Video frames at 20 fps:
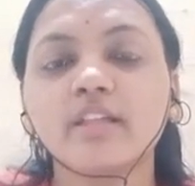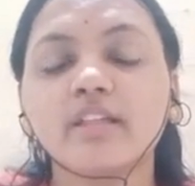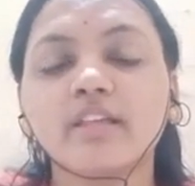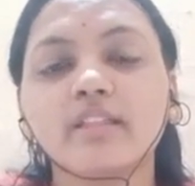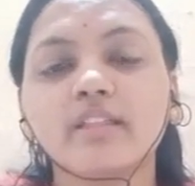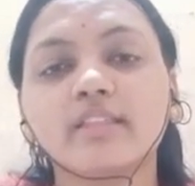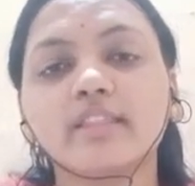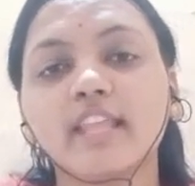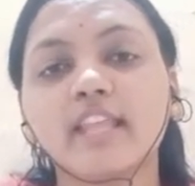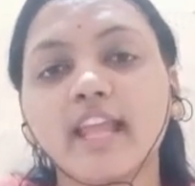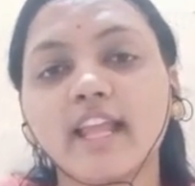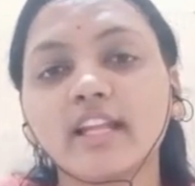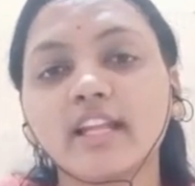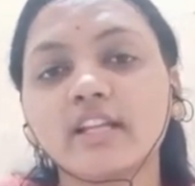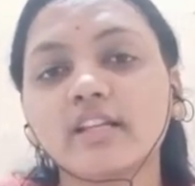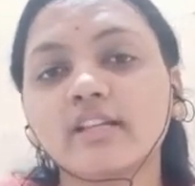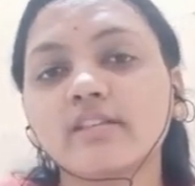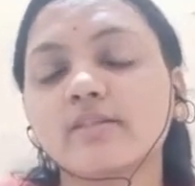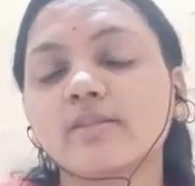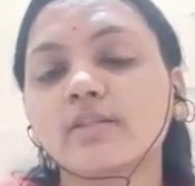
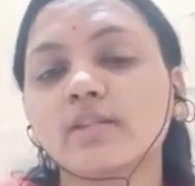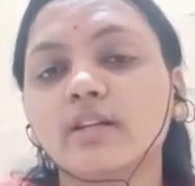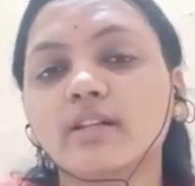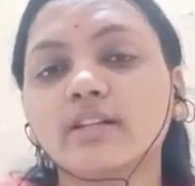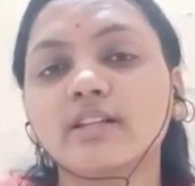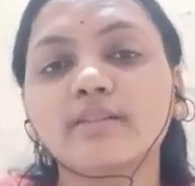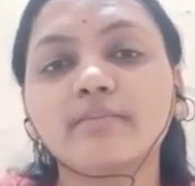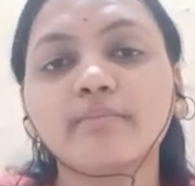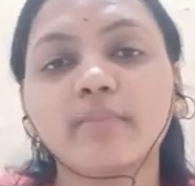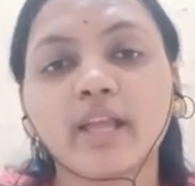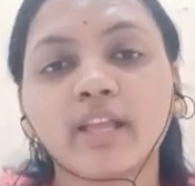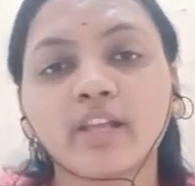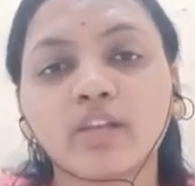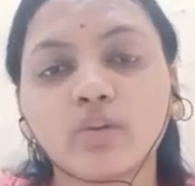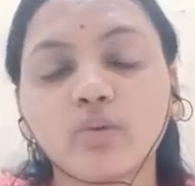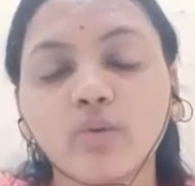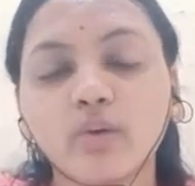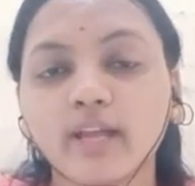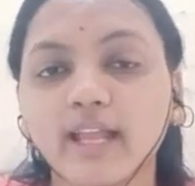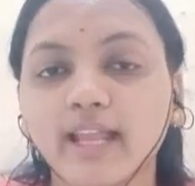Then certain
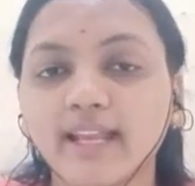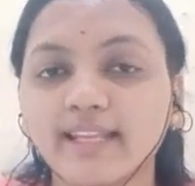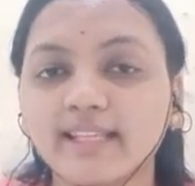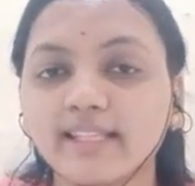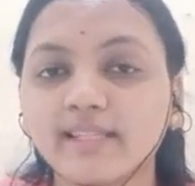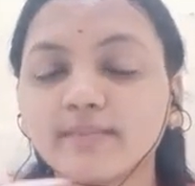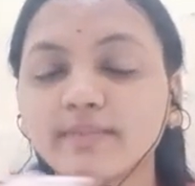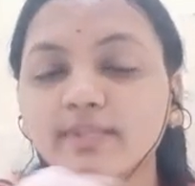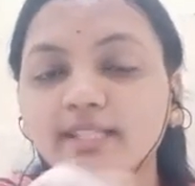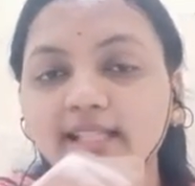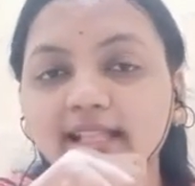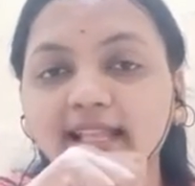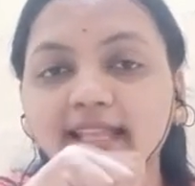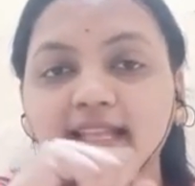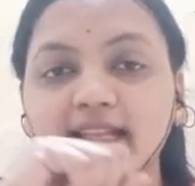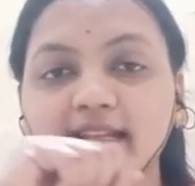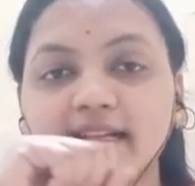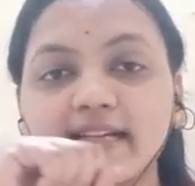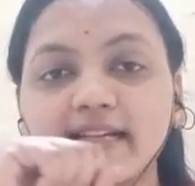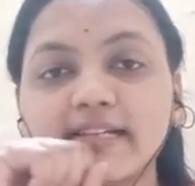microorganisms like
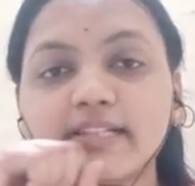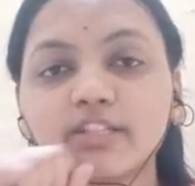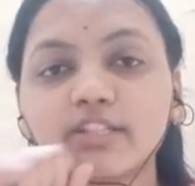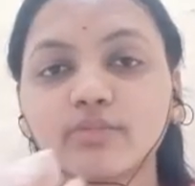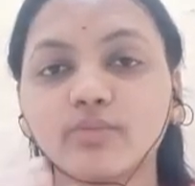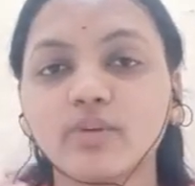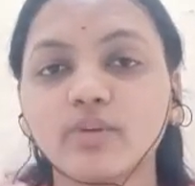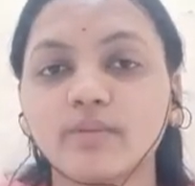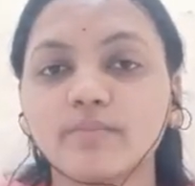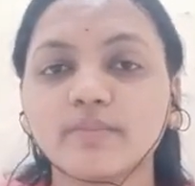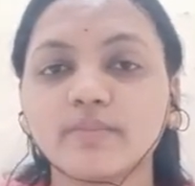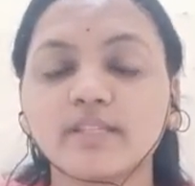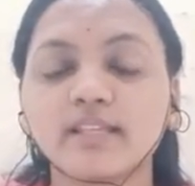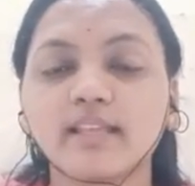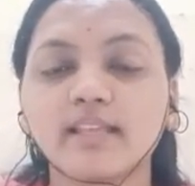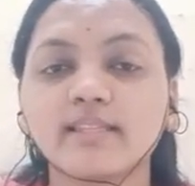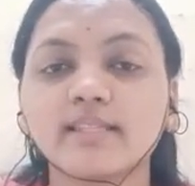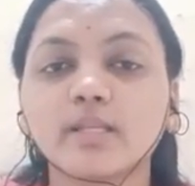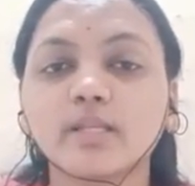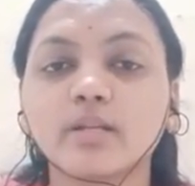earthworms and
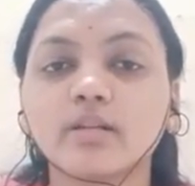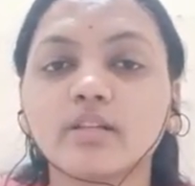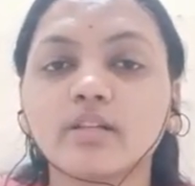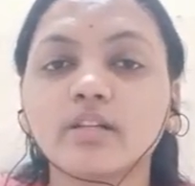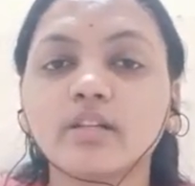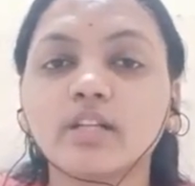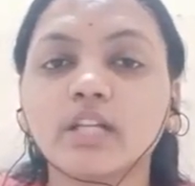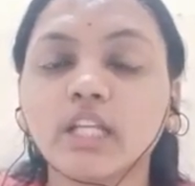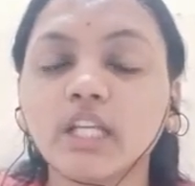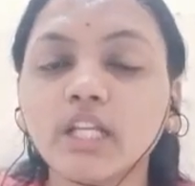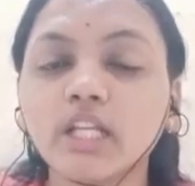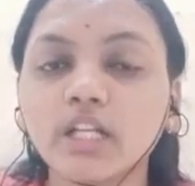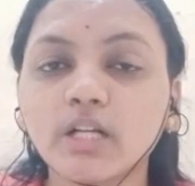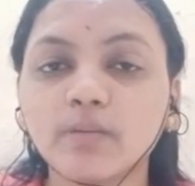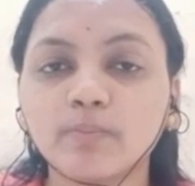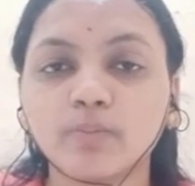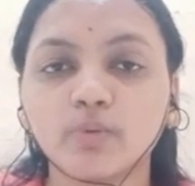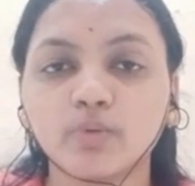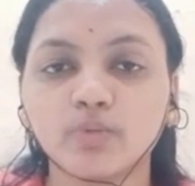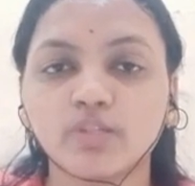certain
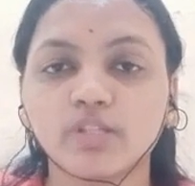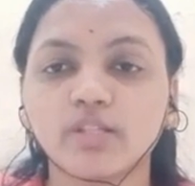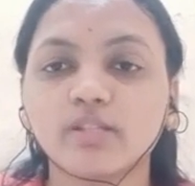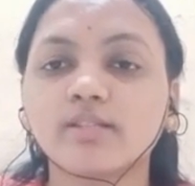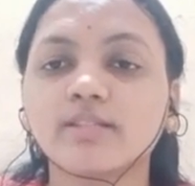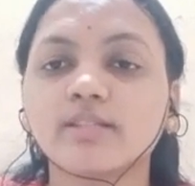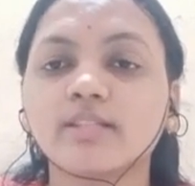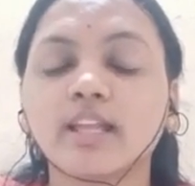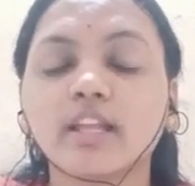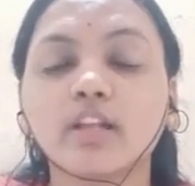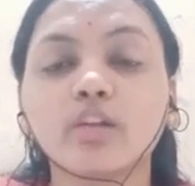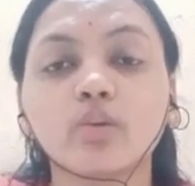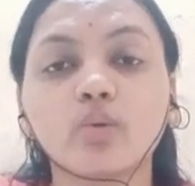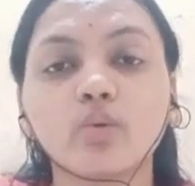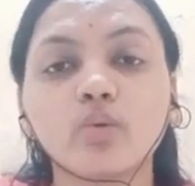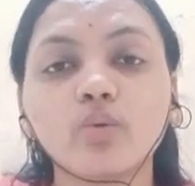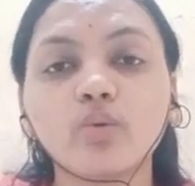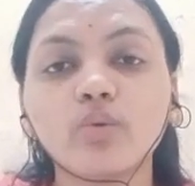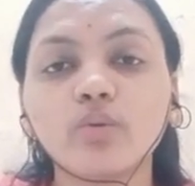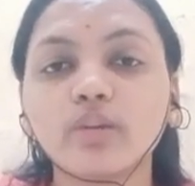decomposers, they
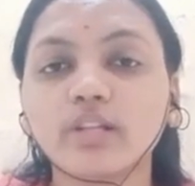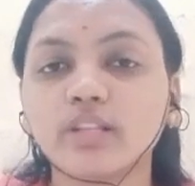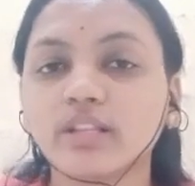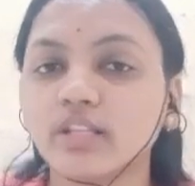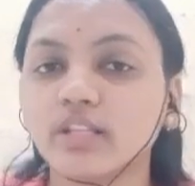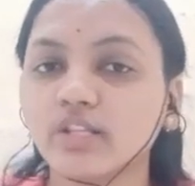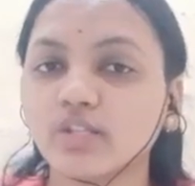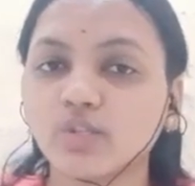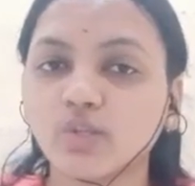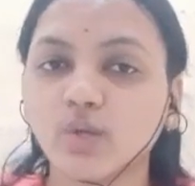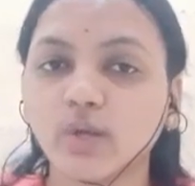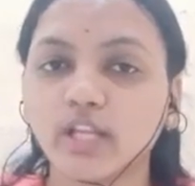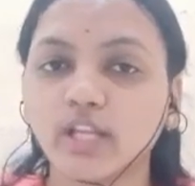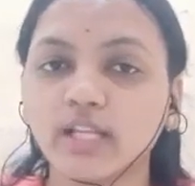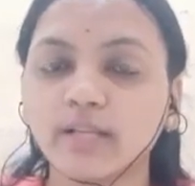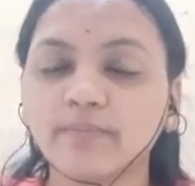grow in the soil.